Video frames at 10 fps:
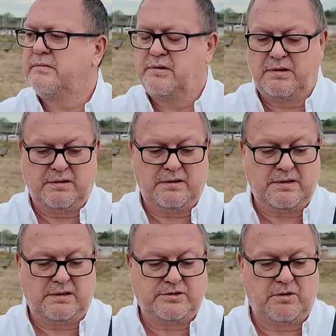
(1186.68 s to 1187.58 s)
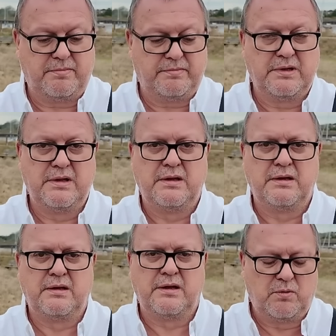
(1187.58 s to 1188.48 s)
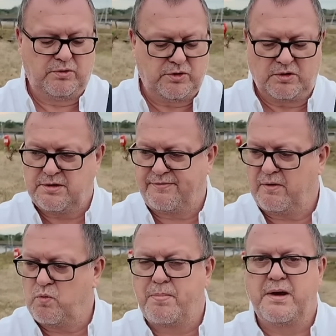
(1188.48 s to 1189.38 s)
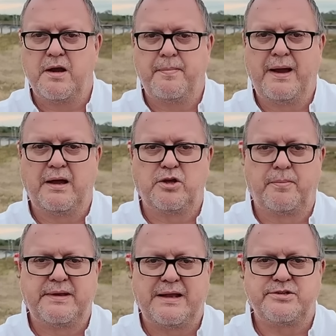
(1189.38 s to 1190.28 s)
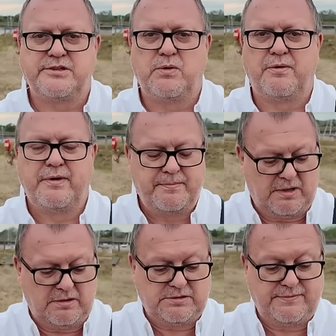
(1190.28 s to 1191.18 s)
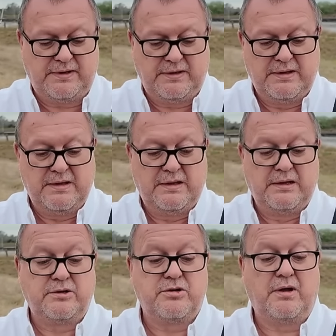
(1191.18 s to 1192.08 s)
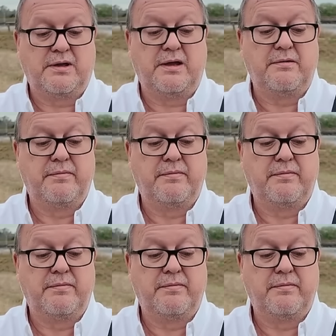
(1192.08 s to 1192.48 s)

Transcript: Right, okay, stop. It wouldn't do because I think I'm wobbling it about. You've got to be dead still, I think, by the looks of it. Try it again.